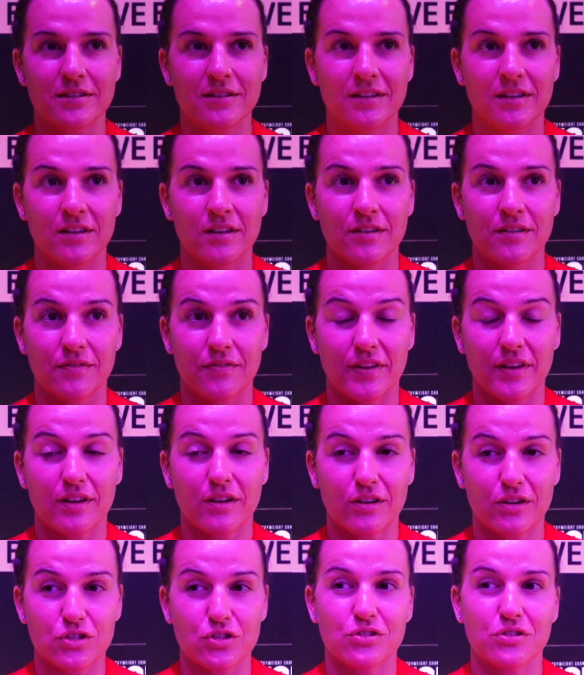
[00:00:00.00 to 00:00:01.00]

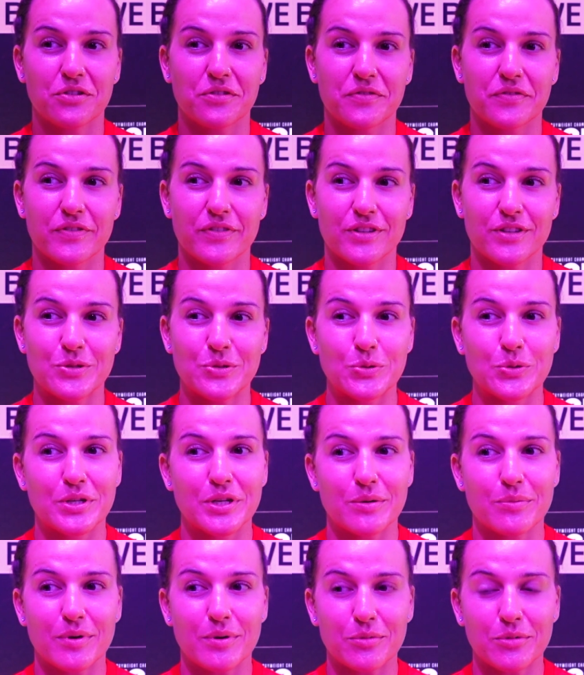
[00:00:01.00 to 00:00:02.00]
think, I should have enjoyed
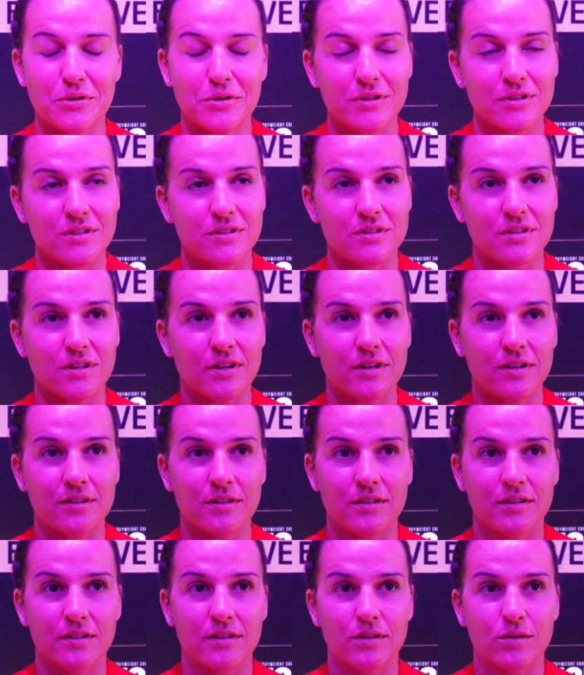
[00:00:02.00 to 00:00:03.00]
it a bit more. So
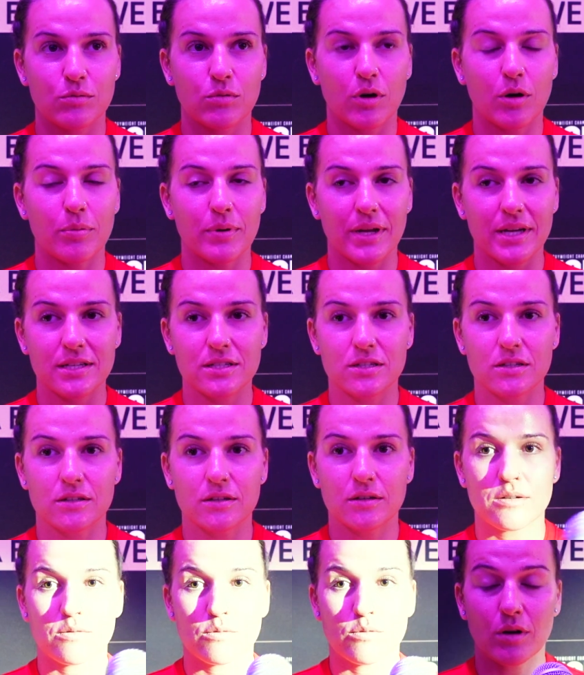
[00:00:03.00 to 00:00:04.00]
what a place to,
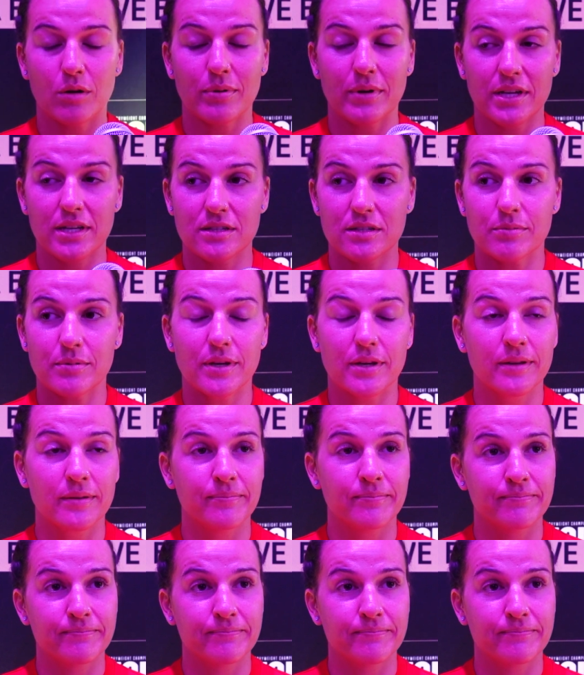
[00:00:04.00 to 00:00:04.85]
what a place to be.